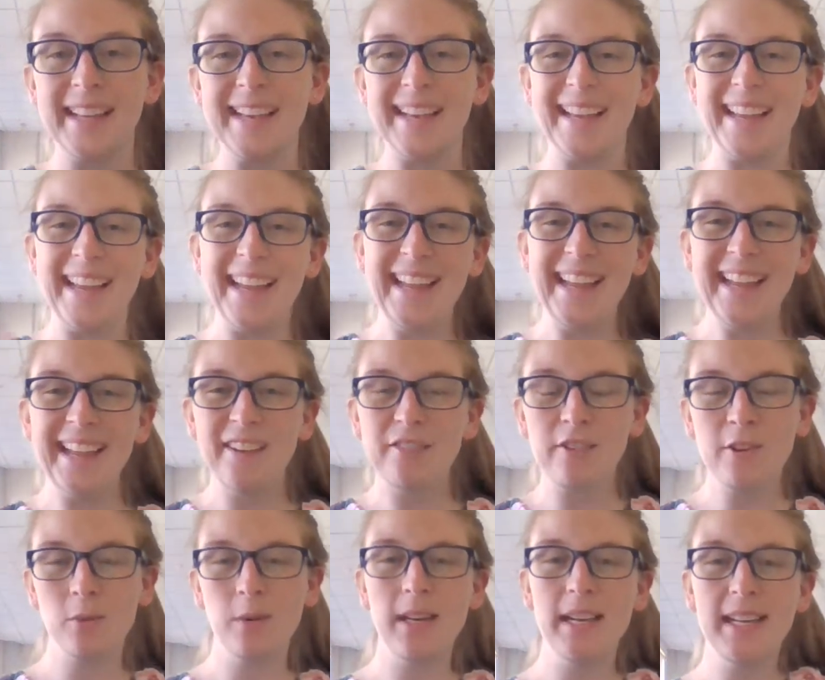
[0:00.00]
Hey
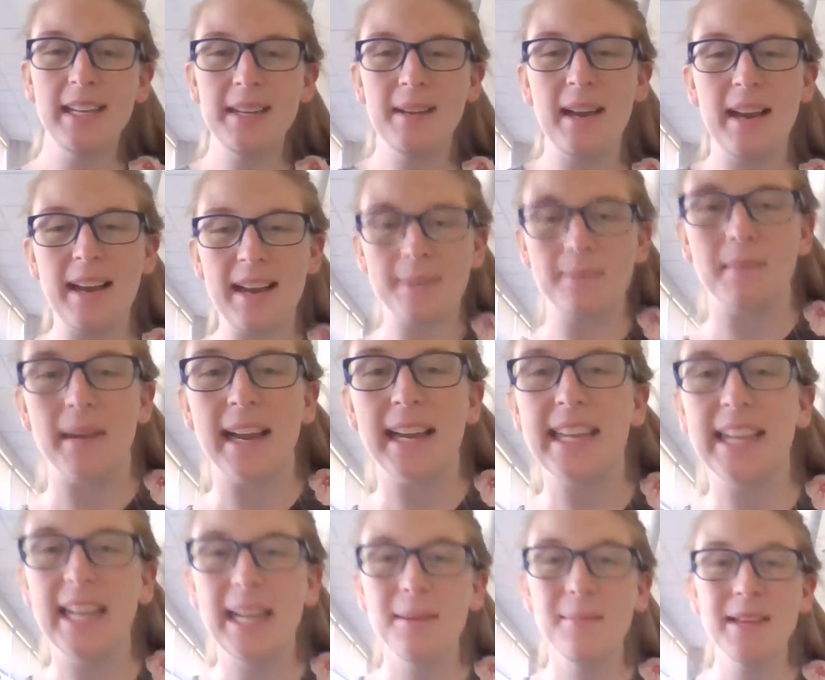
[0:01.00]
everyone, my
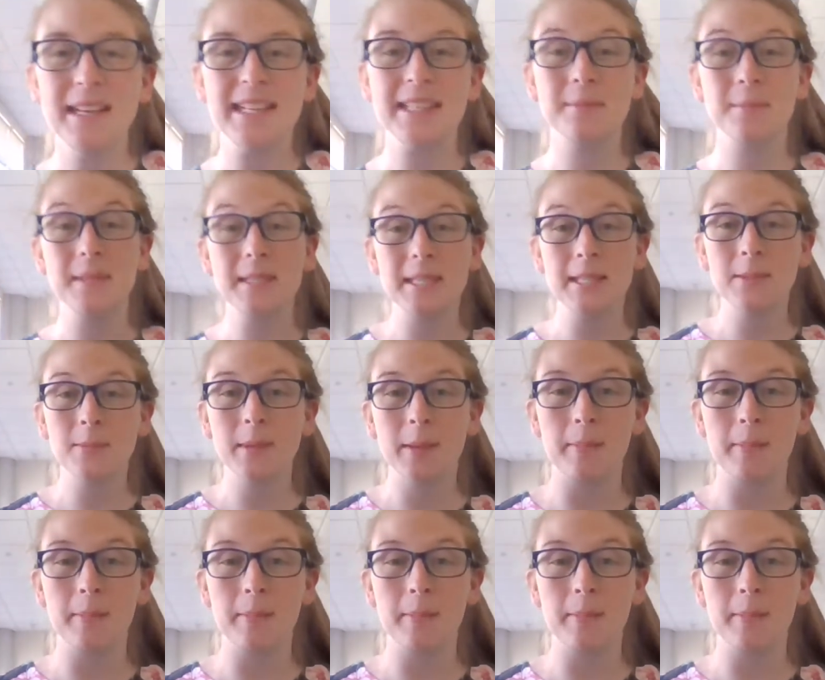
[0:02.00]
name is Mrs.